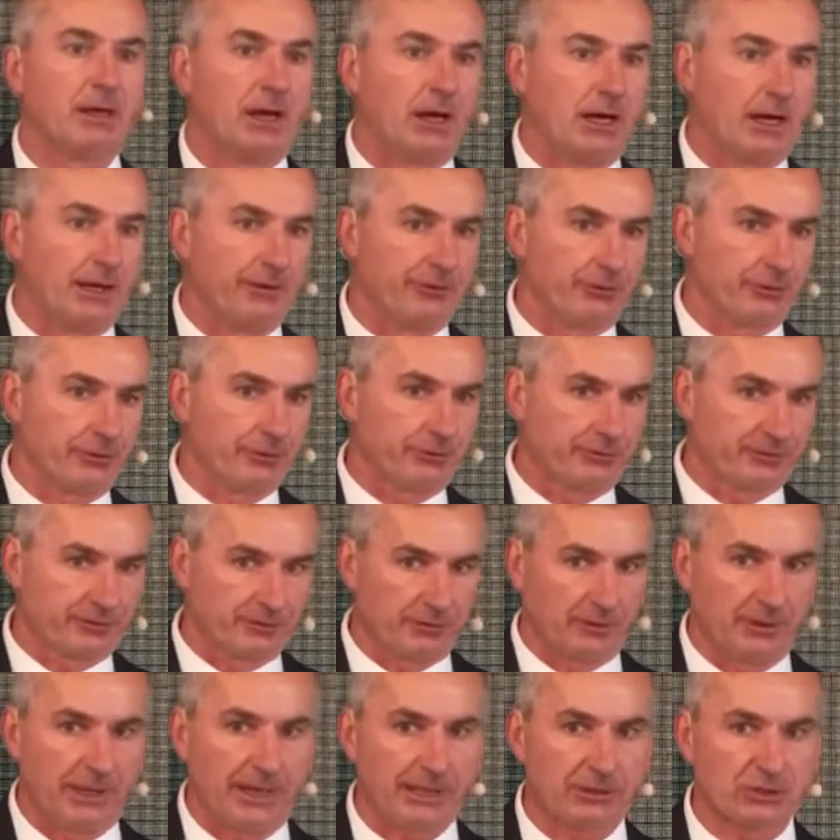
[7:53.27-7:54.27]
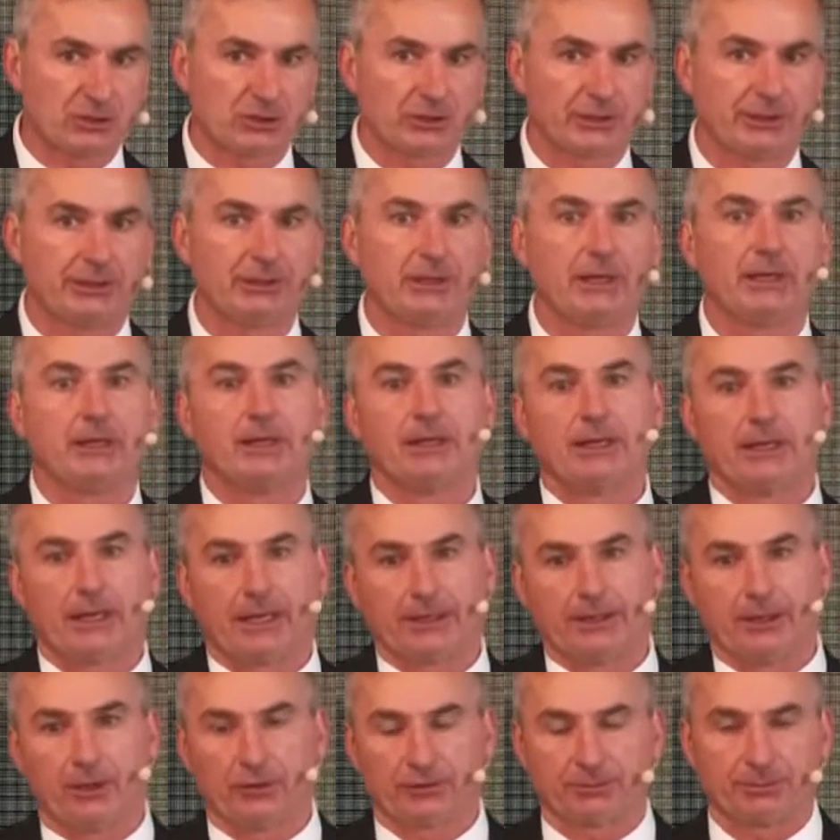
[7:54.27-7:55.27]
either selection
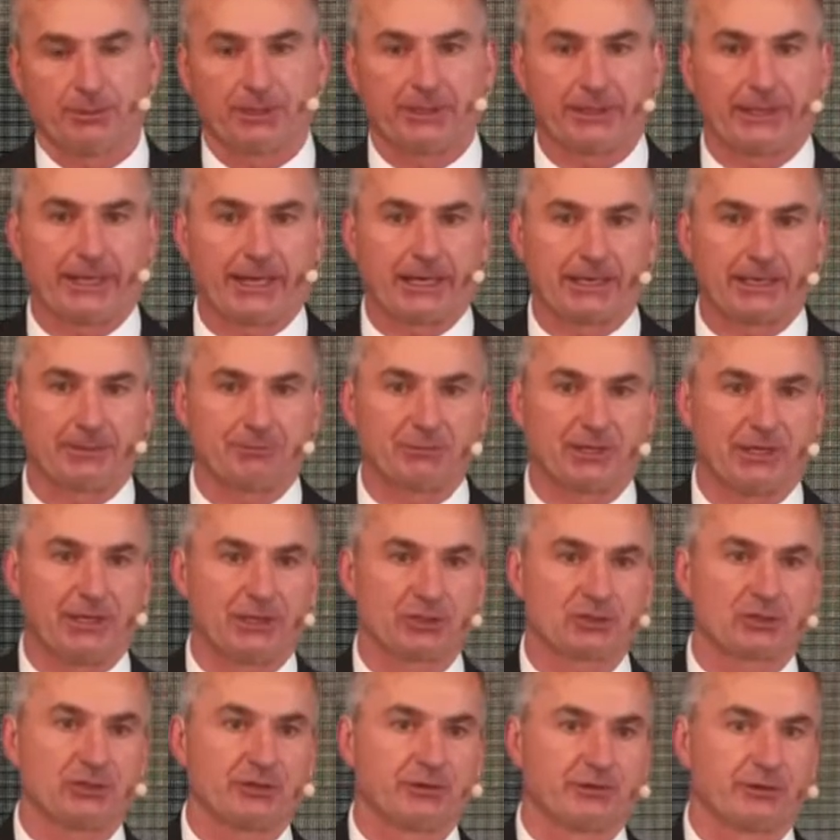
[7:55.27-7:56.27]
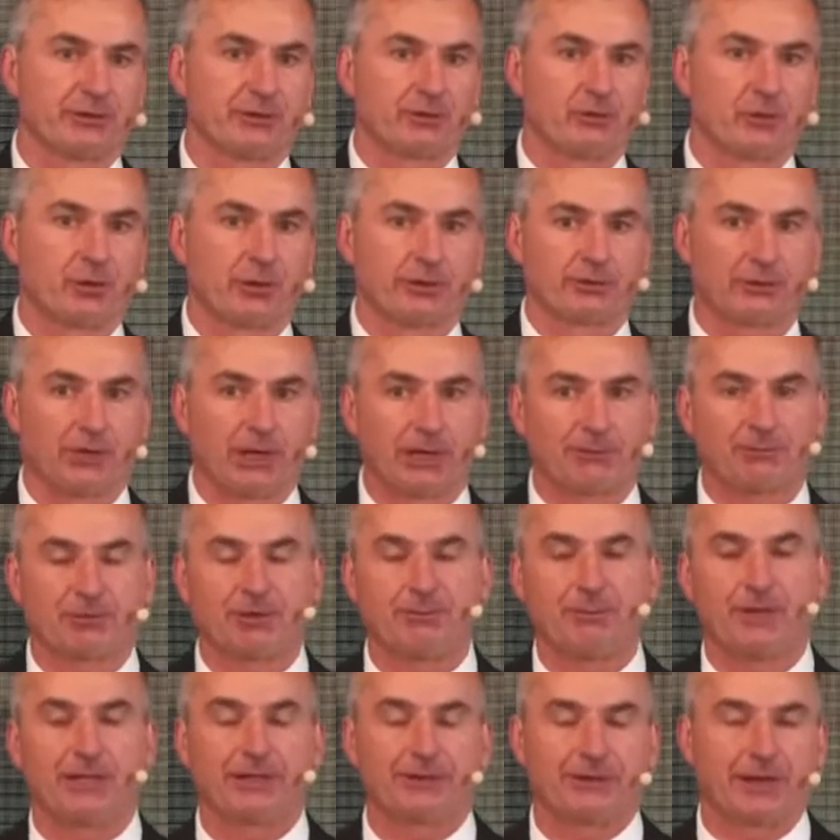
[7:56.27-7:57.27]
and ultimately adaptation to the corn crop
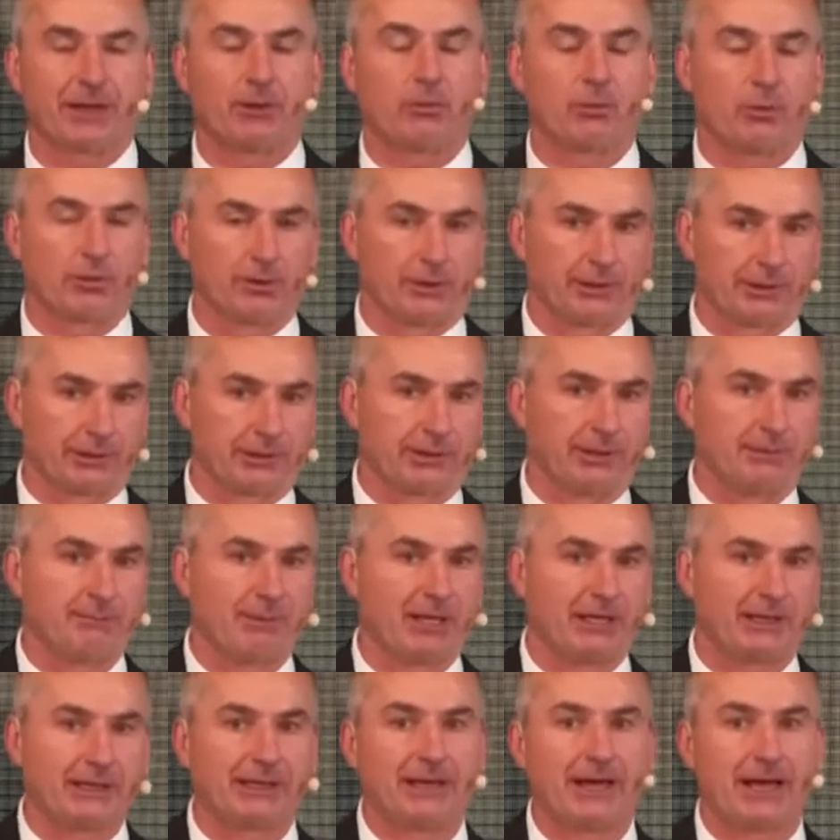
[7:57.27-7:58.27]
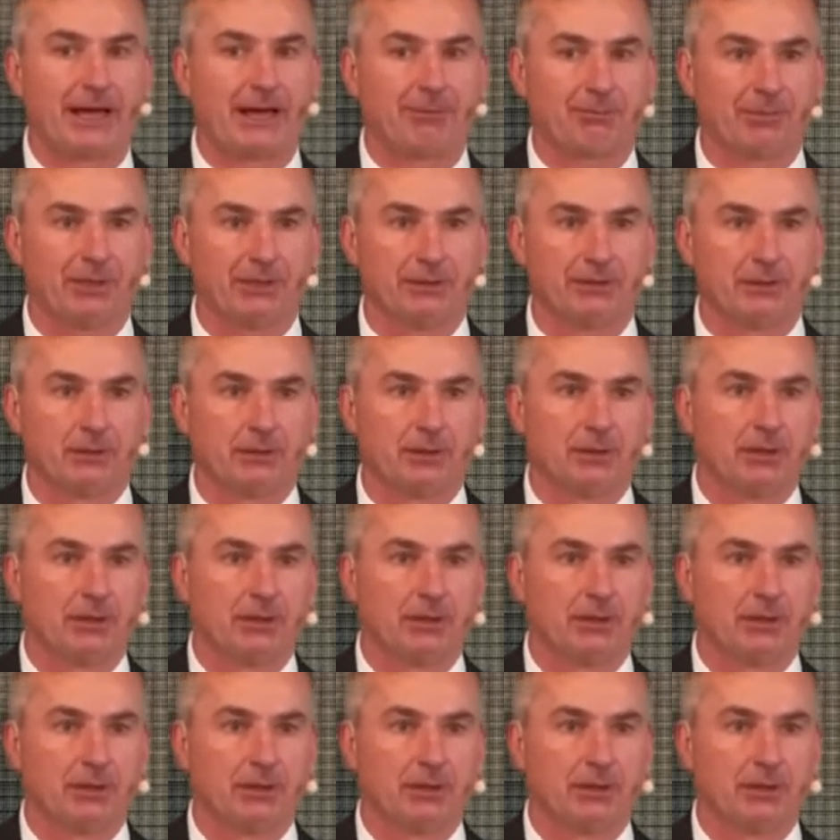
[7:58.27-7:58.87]
to make that work and make it happen.